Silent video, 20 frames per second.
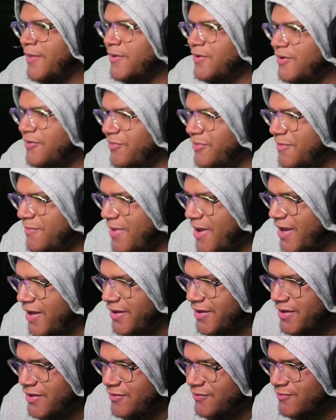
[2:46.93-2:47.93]
we
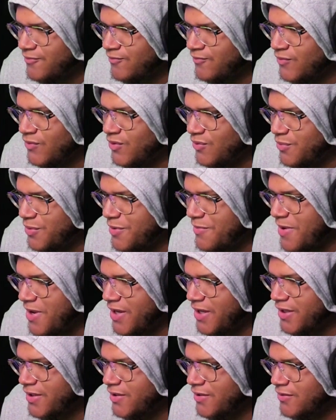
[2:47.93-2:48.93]
back? We
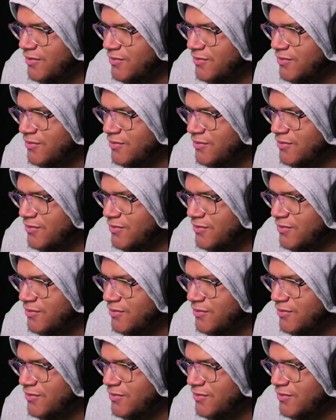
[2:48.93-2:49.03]
back.